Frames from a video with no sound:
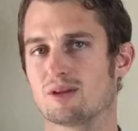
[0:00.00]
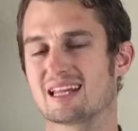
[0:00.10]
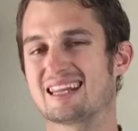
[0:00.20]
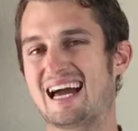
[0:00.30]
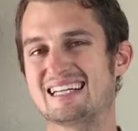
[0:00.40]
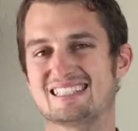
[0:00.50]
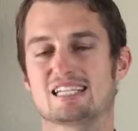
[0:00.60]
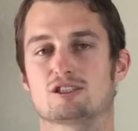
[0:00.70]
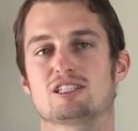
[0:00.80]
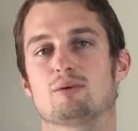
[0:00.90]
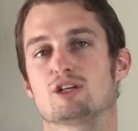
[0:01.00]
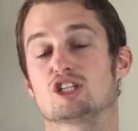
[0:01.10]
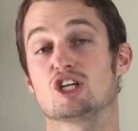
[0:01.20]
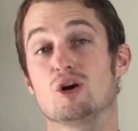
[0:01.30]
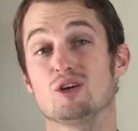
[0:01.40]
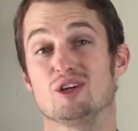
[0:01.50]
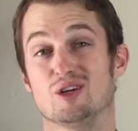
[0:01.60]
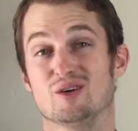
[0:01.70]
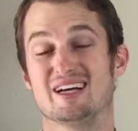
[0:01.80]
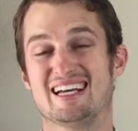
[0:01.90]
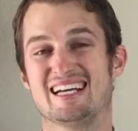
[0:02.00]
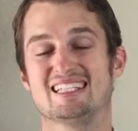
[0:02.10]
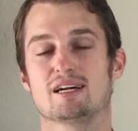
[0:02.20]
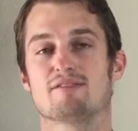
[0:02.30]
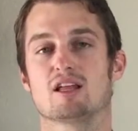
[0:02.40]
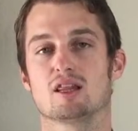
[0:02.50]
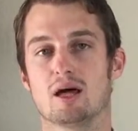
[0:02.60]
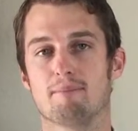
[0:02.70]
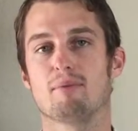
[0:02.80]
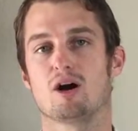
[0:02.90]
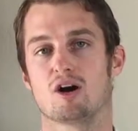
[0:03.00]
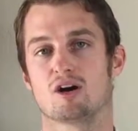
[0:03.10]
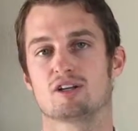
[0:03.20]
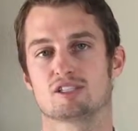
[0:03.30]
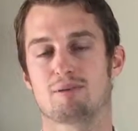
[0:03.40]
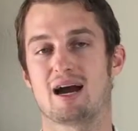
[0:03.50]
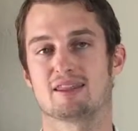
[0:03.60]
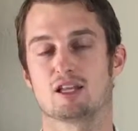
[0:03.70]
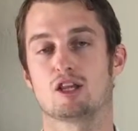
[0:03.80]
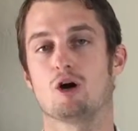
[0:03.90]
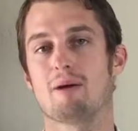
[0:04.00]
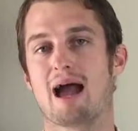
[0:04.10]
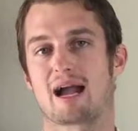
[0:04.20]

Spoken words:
Now, one of the last x-rays I want to show you is of the lumbar spine, the low